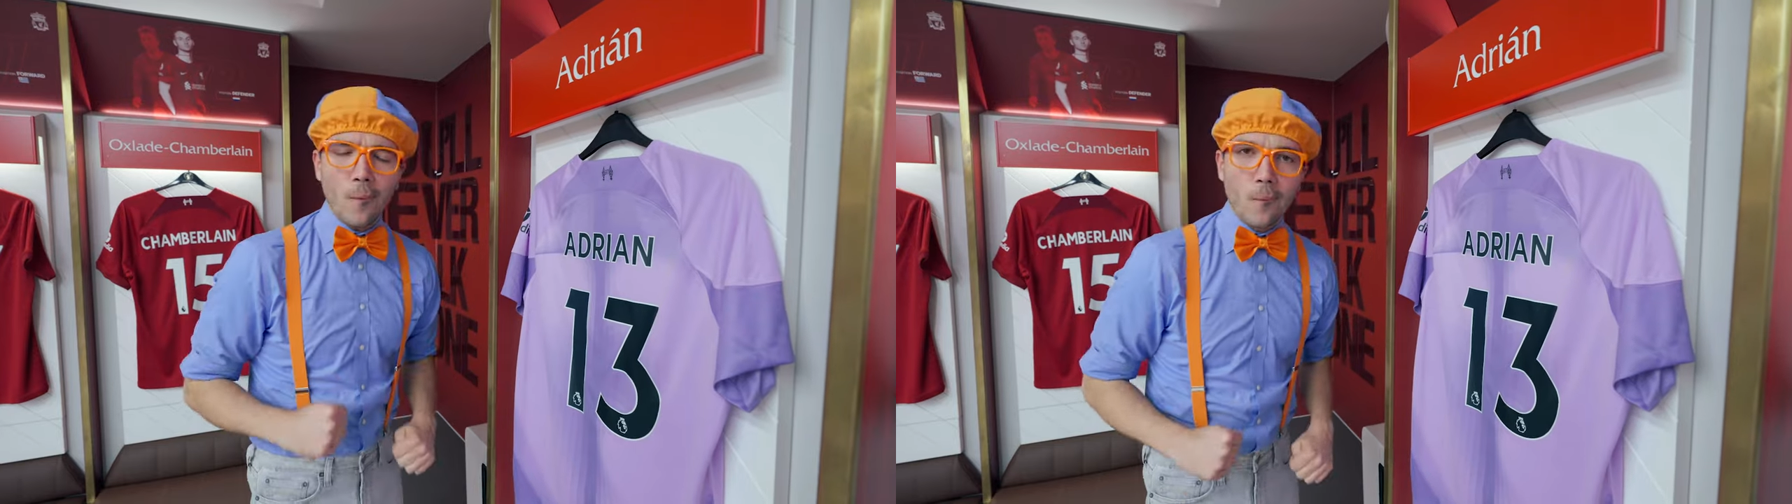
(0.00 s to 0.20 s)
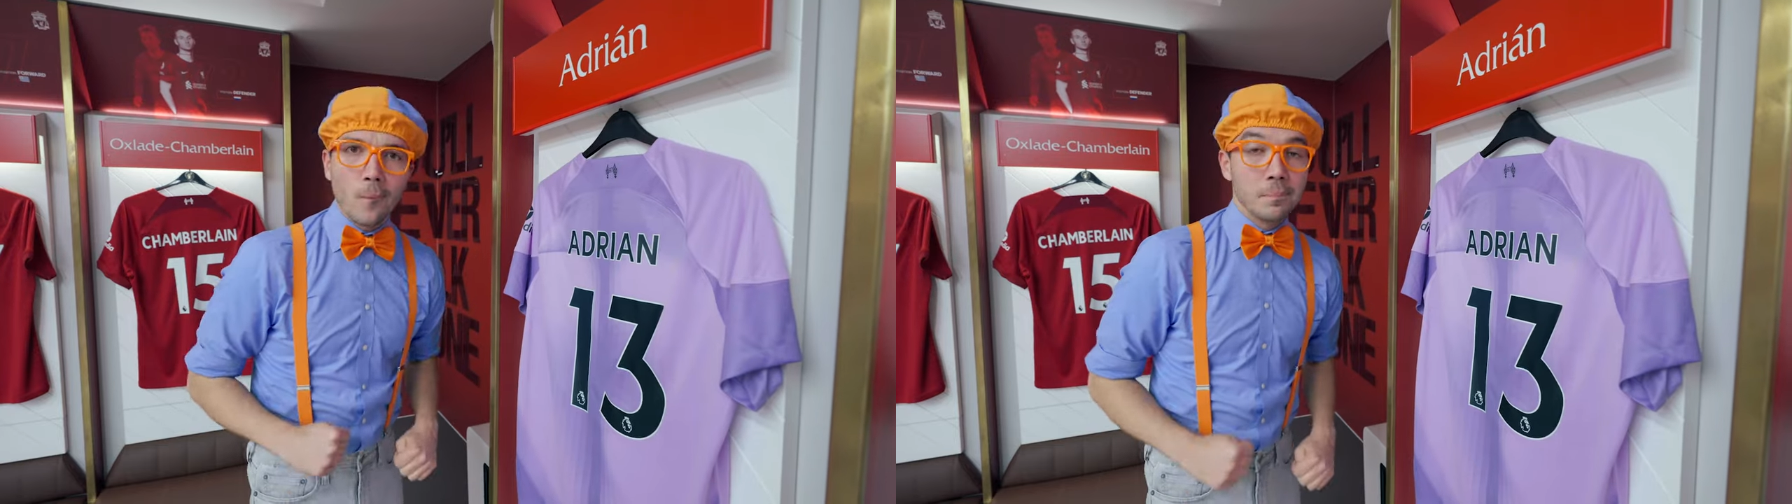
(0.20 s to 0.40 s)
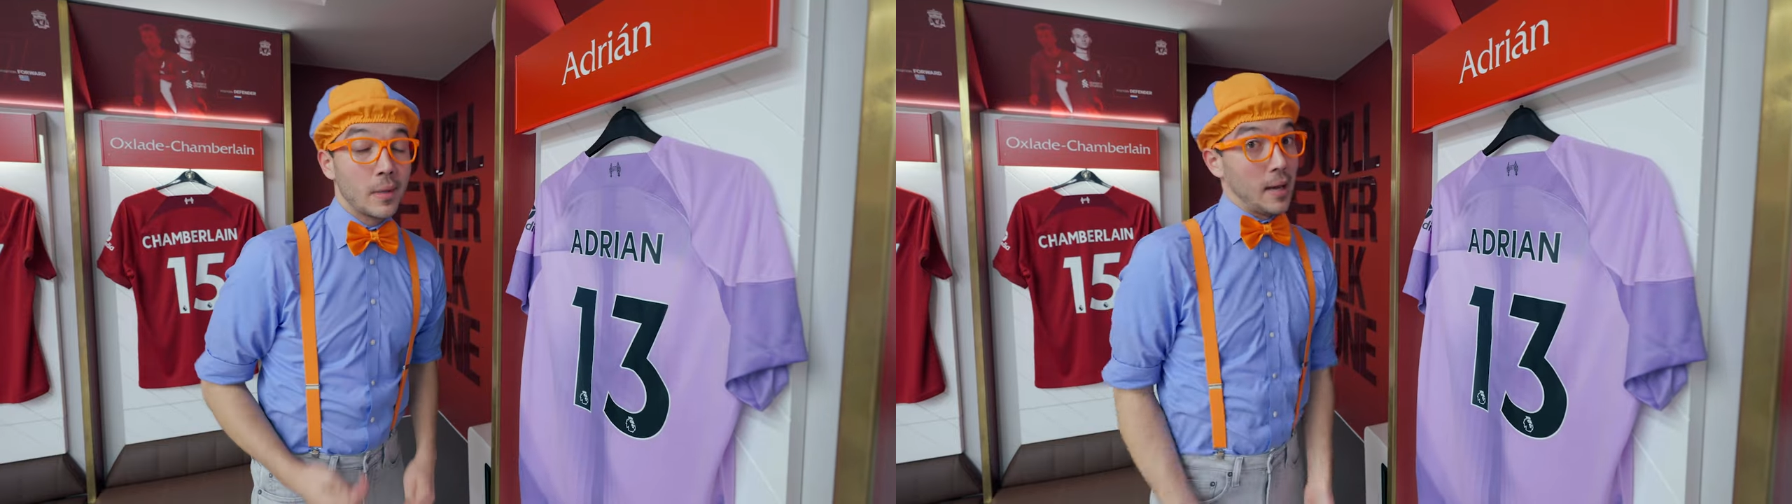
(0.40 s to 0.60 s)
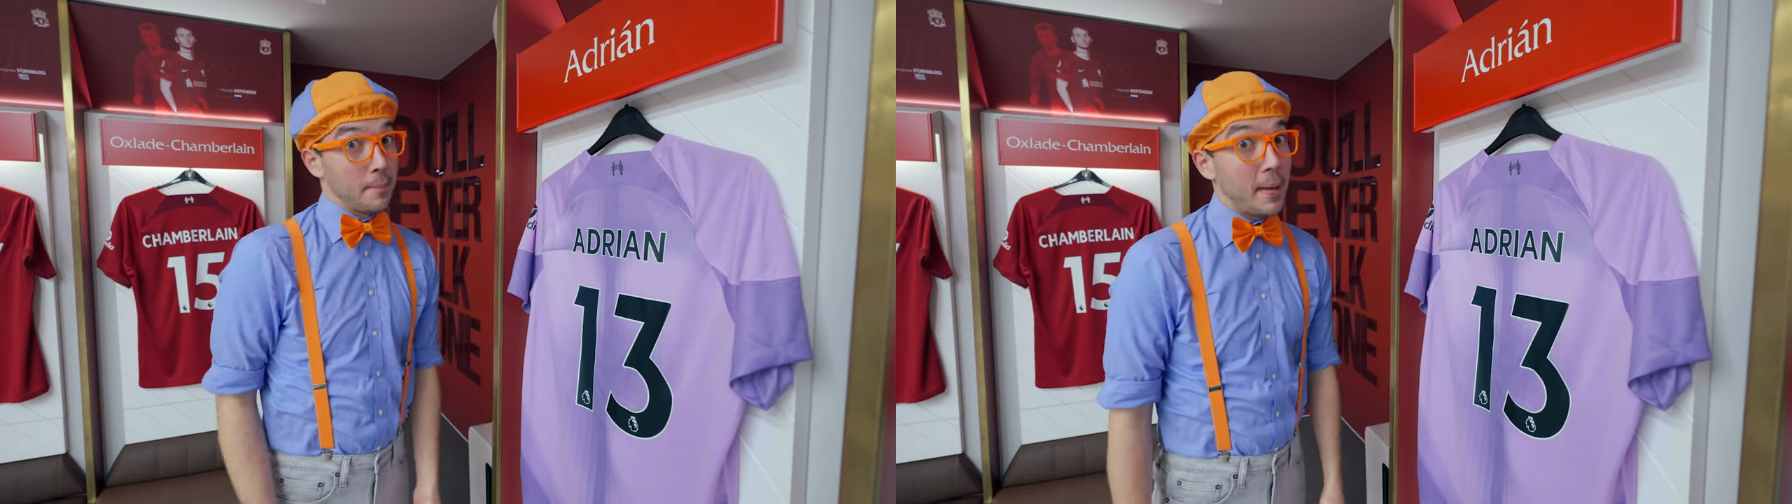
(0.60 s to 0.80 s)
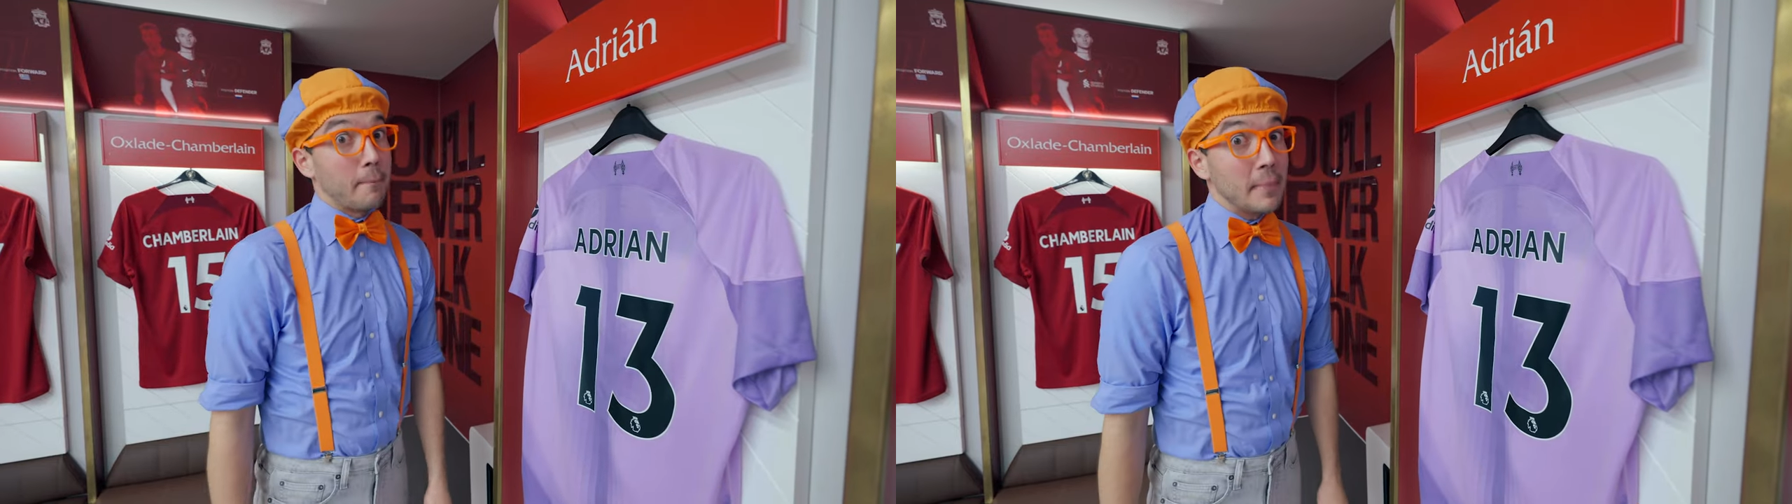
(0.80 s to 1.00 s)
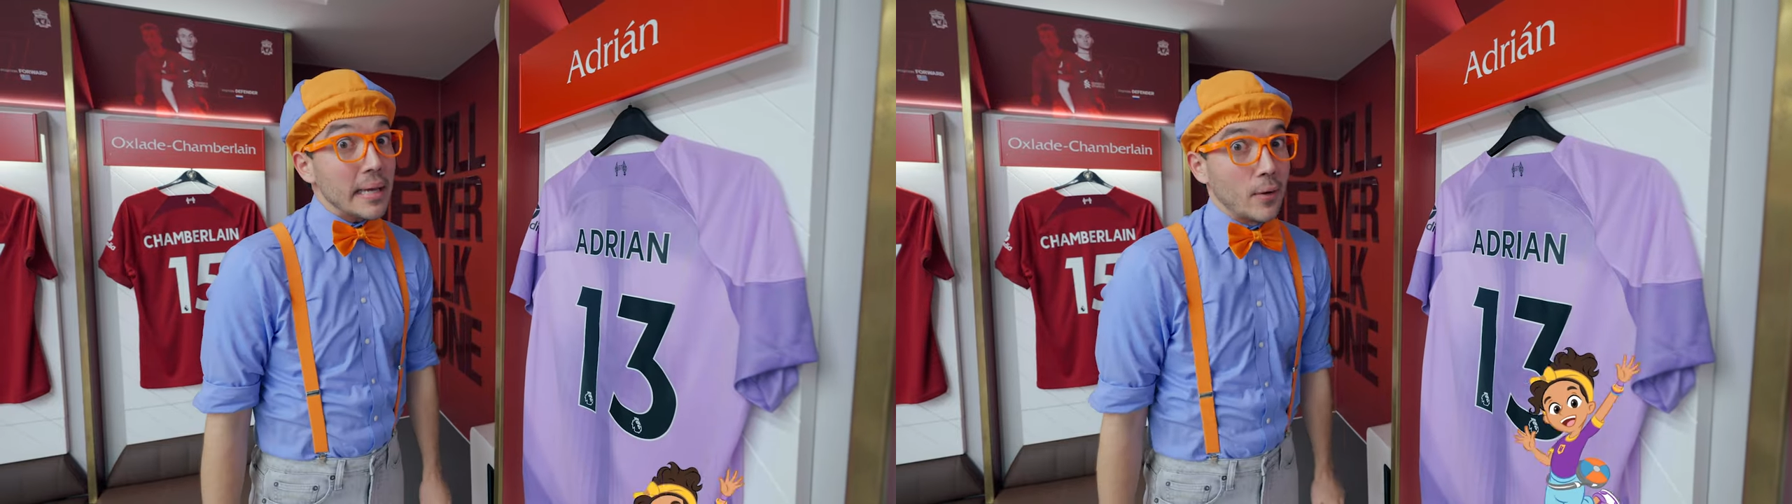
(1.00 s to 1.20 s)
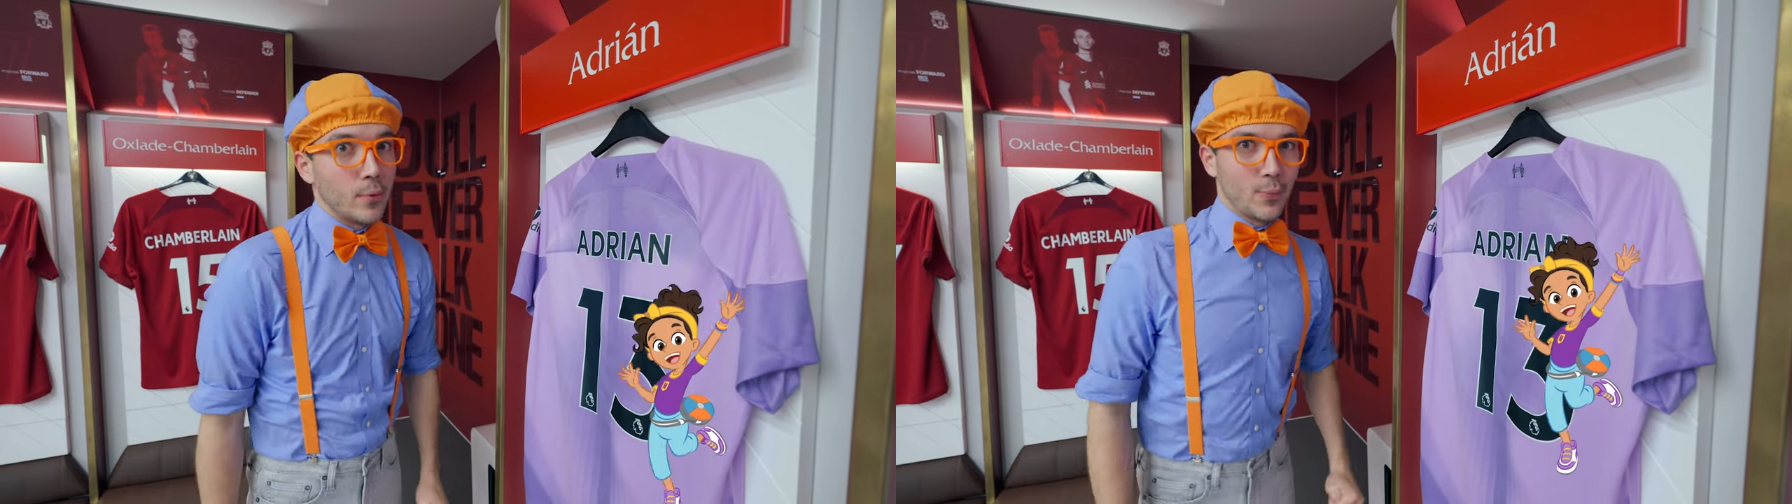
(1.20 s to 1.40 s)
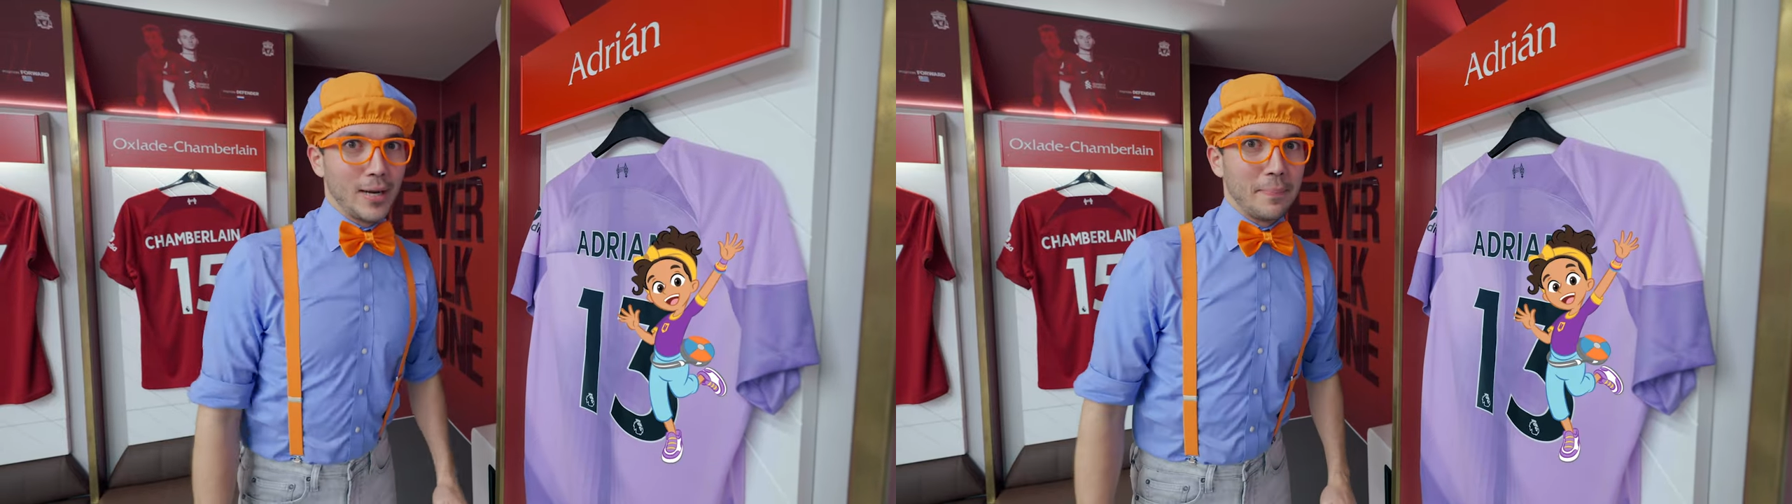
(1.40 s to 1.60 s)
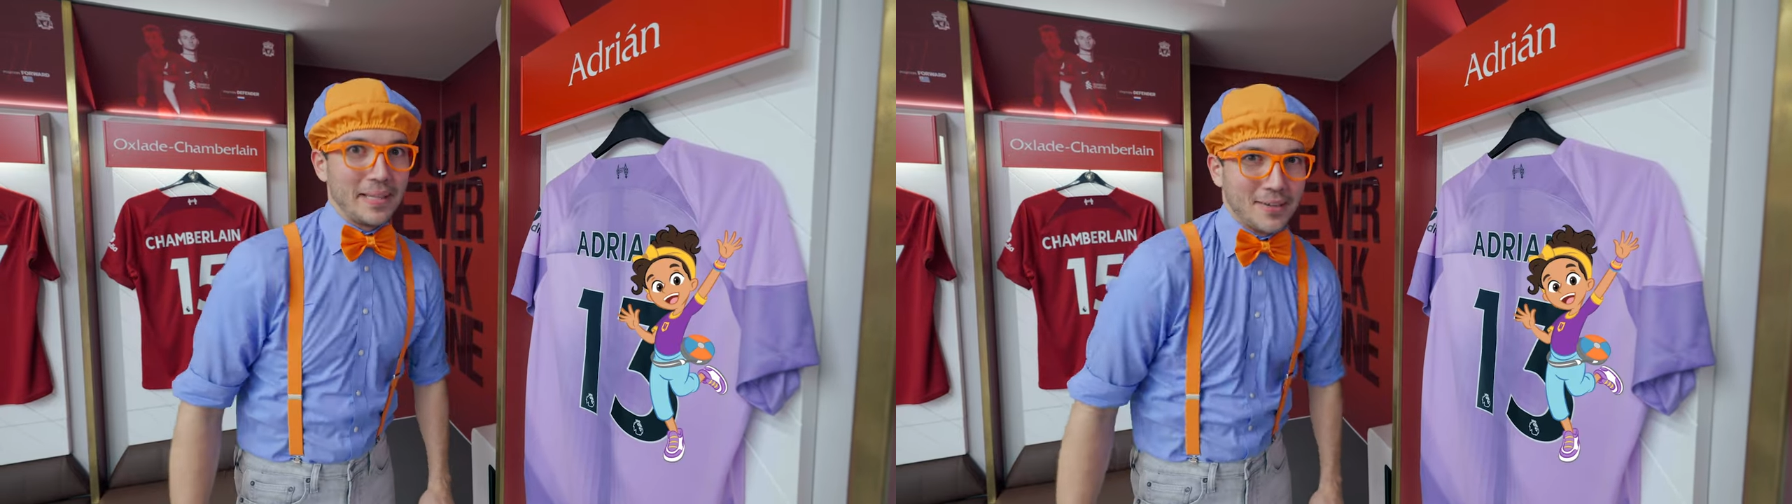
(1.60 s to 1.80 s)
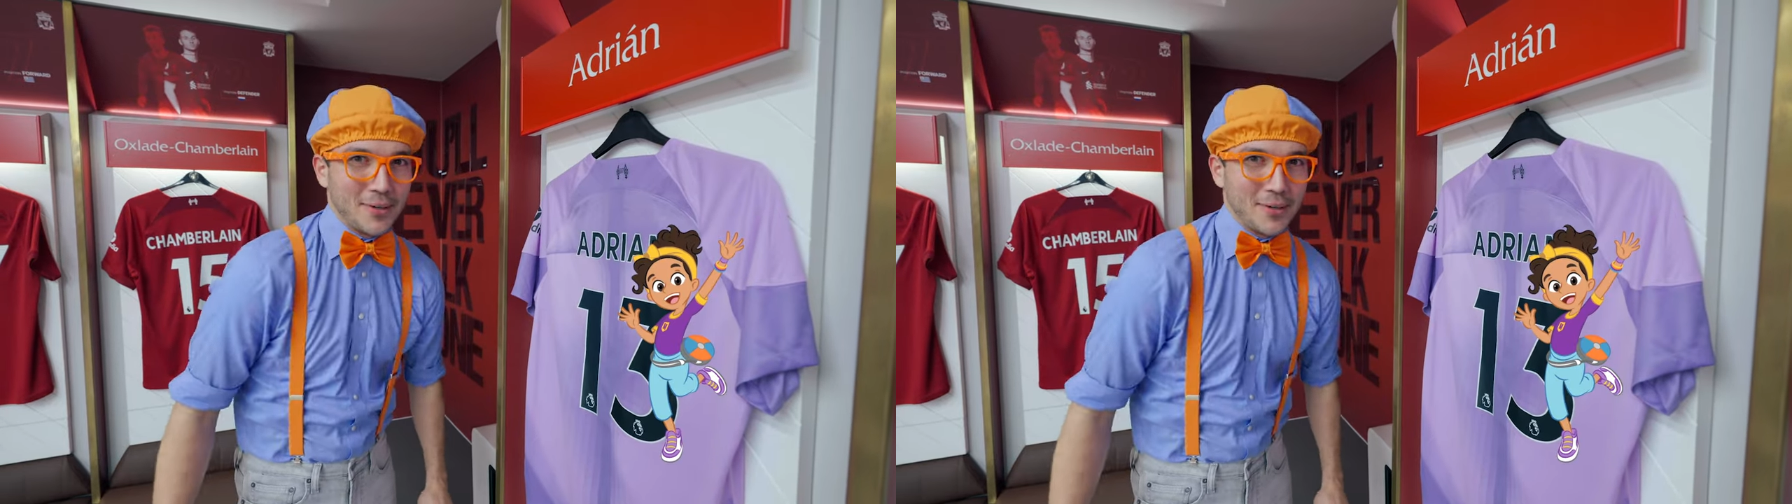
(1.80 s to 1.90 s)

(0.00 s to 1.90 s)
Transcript: Oh, I bet Meekah would want to be the